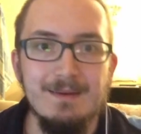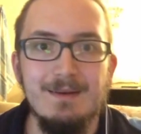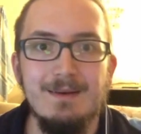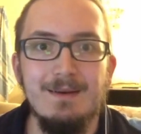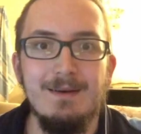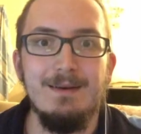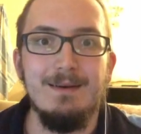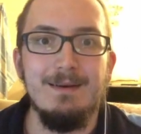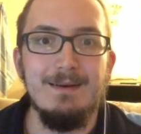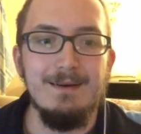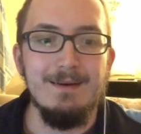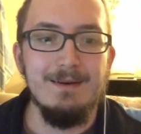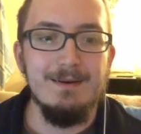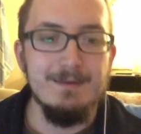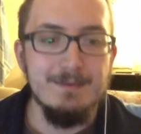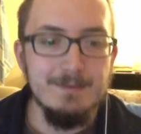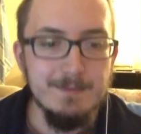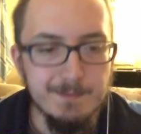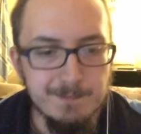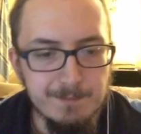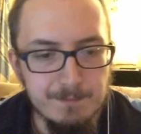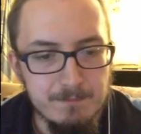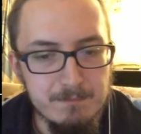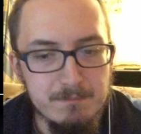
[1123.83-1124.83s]
Haha,
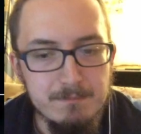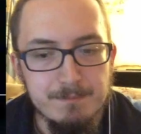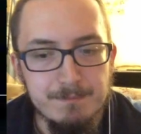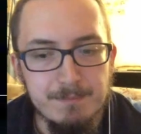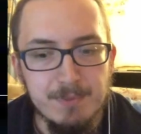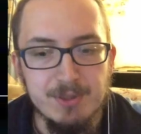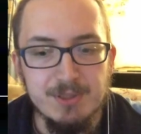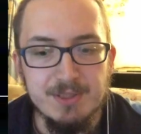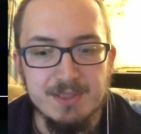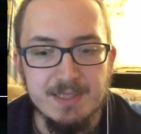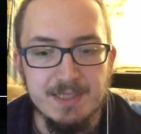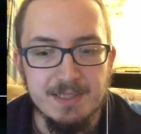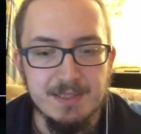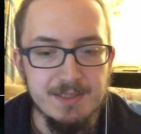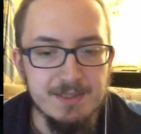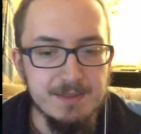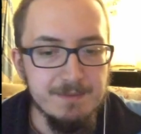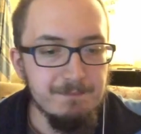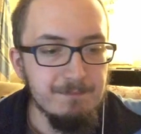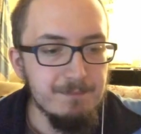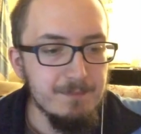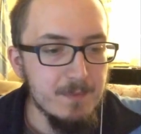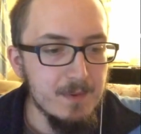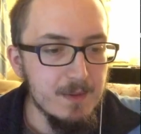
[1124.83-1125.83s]
pun intended.
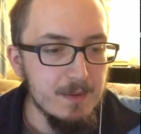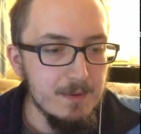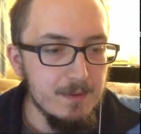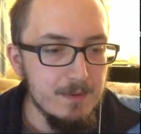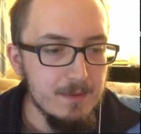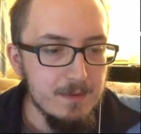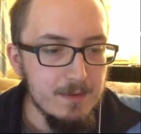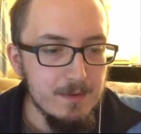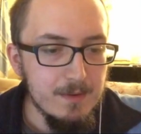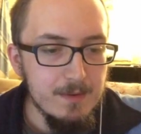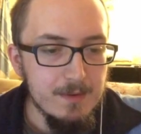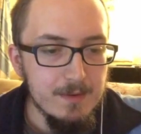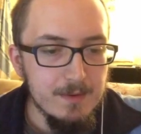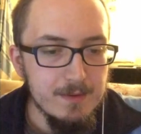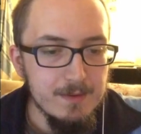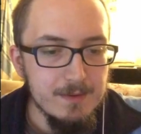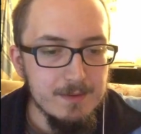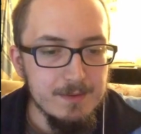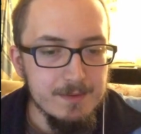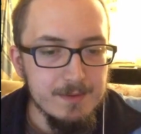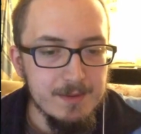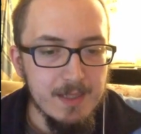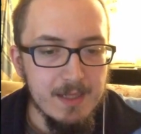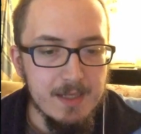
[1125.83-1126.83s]

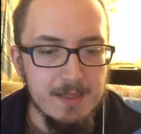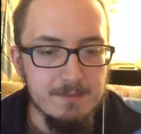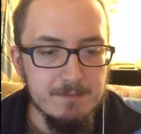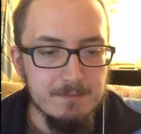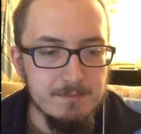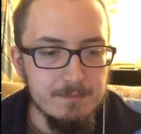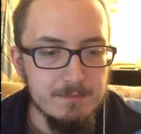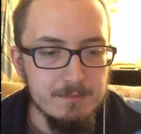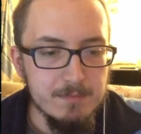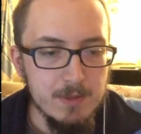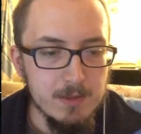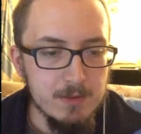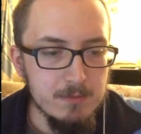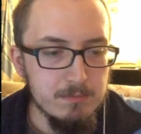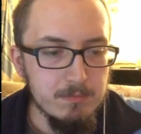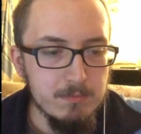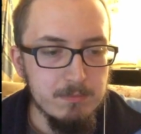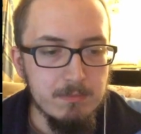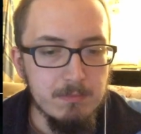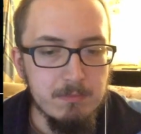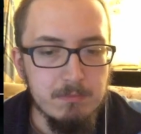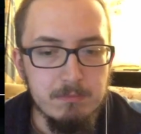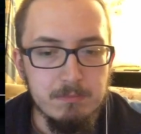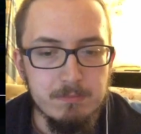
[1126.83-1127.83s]
Yeah,
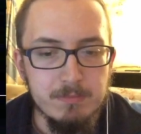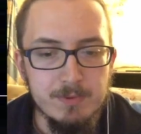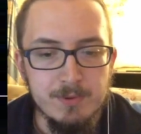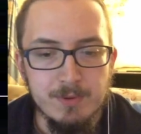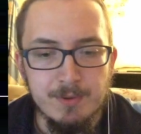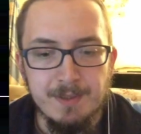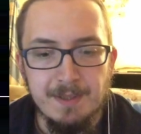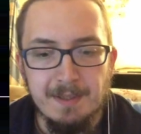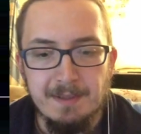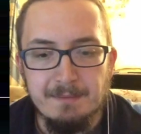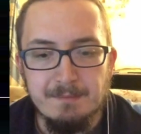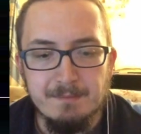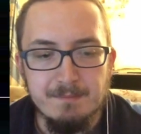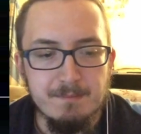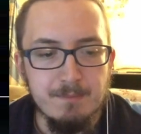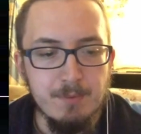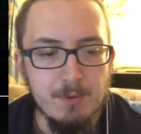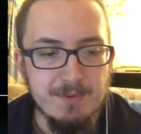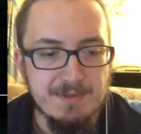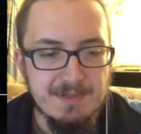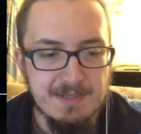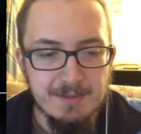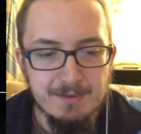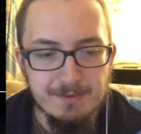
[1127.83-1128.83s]
you can
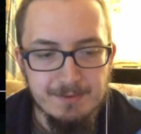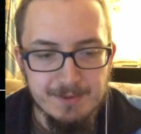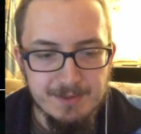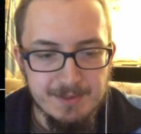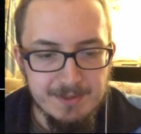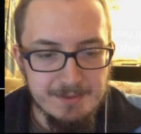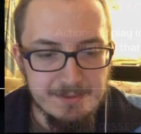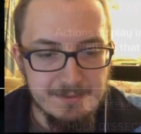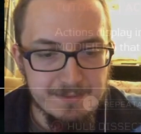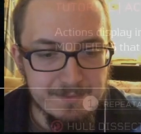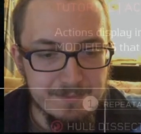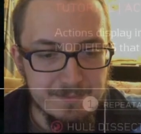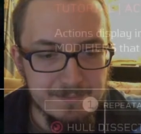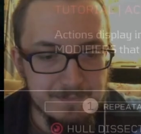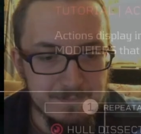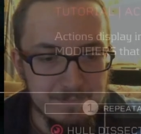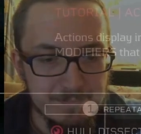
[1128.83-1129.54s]
pause and read it.